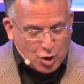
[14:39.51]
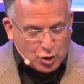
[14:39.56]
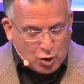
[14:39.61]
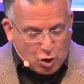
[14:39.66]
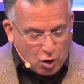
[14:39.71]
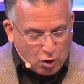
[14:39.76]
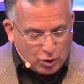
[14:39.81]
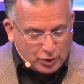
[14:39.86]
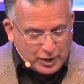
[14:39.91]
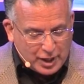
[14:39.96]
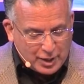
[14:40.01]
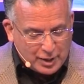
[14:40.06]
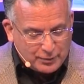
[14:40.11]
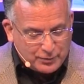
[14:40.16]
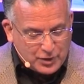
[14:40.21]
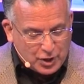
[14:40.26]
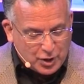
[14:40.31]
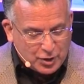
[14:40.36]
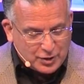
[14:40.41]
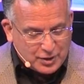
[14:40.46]
called out of
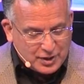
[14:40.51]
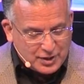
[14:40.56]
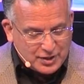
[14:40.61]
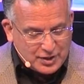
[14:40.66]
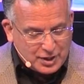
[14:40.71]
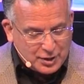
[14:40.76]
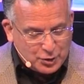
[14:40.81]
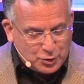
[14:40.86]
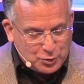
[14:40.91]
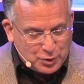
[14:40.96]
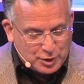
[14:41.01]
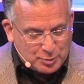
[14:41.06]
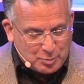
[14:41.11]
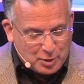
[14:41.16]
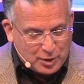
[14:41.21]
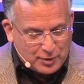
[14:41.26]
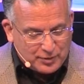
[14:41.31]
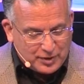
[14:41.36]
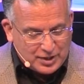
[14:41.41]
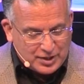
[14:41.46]
darkness into his
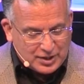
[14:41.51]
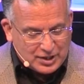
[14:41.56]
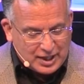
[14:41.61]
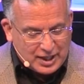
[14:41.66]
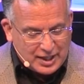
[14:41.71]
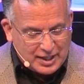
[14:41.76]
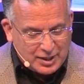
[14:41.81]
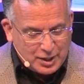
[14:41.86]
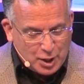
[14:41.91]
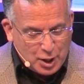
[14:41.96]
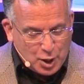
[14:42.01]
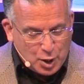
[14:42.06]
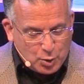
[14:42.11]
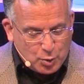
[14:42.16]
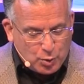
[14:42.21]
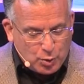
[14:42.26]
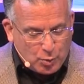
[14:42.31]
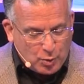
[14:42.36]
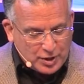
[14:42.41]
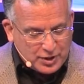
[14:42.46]
marvelous light, who
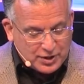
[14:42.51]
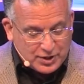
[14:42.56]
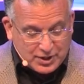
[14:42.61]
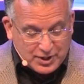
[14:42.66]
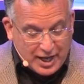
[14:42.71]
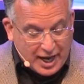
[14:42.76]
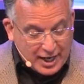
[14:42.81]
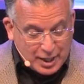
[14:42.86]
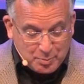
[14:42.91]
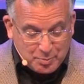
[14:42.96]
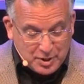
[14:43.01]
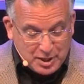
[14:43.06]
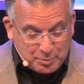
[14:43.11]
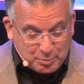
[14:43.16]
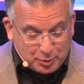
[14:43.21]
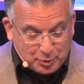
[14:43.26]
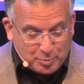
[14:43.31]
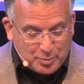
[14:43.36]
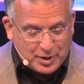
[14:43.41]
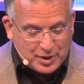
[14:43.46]
were once not a
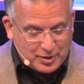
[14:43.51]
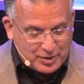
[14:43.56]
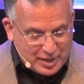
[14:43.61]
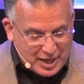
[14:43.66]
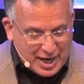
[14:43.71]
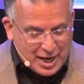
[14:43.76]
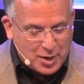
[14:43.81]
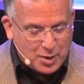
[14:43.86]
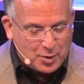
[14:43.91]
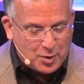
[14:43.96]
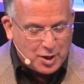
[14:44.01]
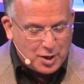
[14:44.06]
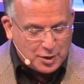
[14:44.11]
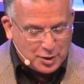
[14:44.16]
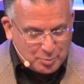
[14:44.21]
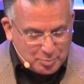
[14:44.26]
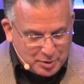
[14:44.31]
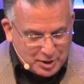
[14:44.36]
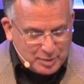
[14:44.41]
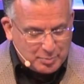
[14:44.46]
people, but are now
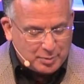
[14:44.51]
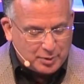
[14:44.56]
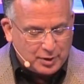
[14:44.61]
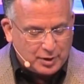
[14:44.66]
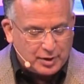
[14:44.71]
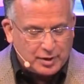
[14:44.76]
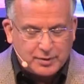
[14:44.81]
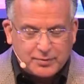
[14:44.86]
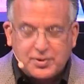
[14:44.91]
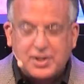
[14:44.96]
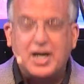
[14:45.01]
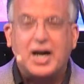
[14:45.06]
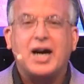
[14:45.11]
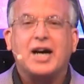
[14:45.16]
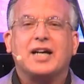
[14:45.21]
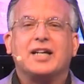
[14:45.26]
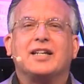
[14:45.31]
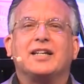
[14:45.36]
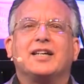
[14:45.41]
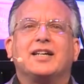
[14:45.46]
the people of
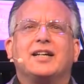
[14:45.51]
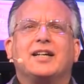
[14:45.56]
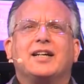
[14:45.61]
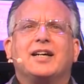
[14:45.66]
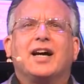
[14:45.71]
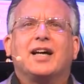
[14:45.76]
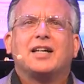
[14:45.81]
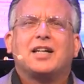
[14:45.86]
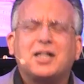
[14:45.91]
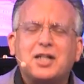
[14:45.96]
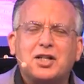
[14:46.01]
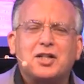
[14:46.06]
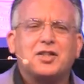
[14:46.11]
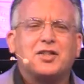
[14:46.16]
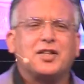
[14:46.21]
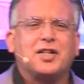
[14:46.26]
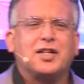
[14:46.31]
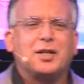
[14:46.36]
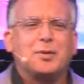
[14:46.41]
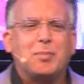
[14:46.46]
God. I'd like you to
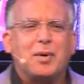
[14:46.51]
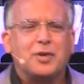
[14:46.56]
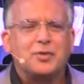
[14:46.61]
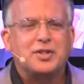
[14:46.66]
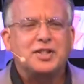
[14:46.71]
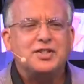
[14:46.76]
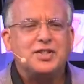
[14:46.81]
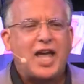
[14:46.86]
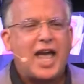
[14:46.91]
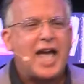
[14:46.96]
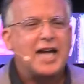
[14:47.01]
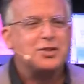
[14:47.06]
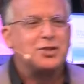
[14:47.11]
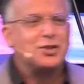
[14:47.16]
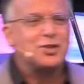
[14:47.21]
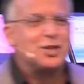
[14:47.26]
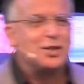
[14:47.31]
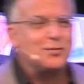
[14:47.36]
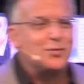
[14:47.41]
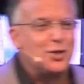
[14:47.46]
think about these
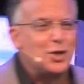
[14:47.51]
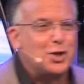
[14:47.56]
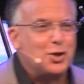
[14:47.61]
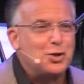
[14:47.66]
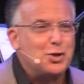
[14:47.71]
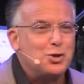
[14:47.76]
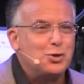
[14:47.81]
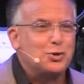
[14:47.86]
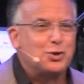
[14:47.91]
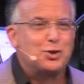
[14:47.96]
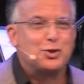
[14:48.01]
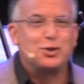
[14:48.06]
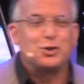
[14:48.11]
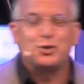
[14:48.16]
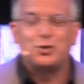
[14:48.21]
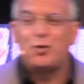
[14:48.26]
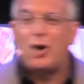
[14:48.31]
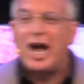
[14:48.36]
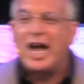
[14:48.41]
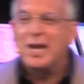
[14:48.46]
adjectives that are used to
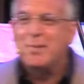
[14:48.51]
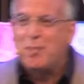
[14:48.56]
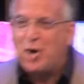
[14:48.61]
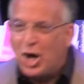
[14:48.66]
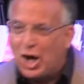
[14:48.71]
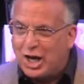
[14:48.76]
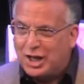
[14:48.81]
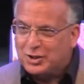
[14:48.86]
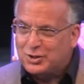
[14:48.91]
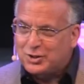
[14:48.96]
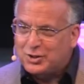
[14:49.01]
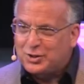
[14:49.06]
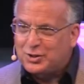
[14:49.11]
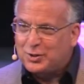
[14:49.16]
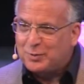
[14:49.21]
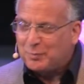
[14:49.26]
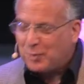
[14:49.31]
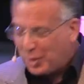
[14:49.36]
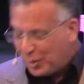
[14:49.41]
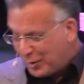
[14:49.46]
describe us,
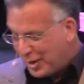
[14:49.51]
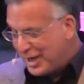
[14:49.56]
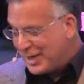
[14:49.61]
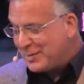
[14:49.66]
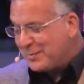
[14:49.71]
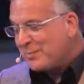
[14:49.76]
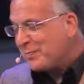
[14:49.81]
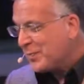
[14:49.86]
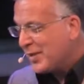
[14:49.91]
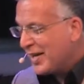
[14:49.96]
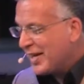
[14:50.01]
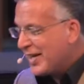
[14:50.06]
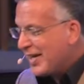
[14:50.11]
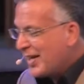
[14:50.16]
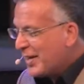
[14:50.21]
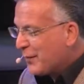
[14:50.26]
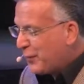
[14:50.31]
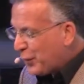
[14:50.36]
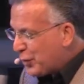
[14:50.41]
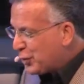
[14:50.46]
all right?
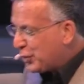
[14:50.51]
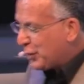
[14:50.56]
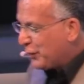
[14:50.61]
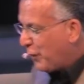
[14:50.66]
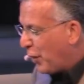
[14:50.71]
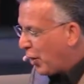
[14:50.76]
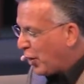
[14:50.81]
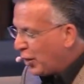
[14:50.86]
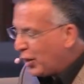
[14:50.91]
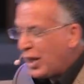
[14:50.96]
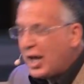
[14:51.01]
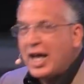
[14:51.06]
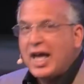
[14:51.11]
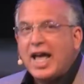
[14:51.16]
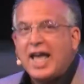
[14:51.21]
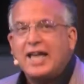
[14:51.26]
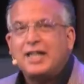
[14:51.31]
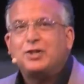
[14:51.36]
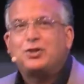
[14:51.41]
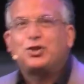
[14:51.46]
First of all,
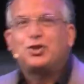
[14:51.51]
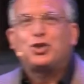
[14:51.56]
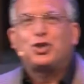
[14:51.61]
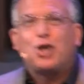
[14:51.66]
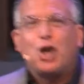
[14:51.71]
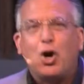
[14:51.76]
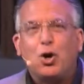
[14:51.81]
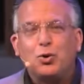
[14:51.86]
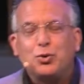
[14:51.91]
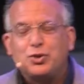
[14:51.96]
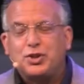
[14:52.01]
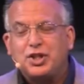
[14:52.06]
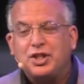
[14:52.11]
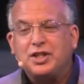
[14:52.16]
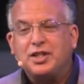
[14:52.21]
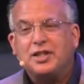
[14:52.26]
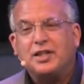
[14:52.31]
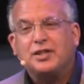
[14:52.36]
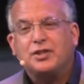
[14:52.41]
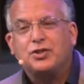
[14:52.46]
a
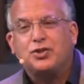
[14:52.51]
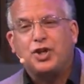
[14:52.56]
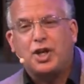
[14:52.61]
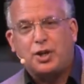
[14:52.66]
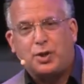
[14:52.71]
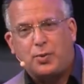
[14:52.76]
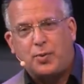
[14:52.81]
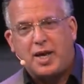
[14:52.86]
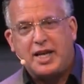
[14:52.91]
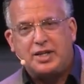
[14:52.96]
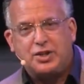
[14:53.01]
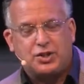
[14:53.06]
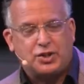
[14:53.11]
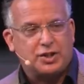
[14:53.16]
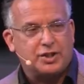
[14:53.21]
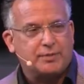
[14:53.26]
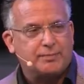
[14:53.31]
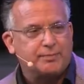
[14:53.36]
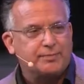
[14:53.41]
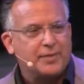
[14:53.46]
chosen generation.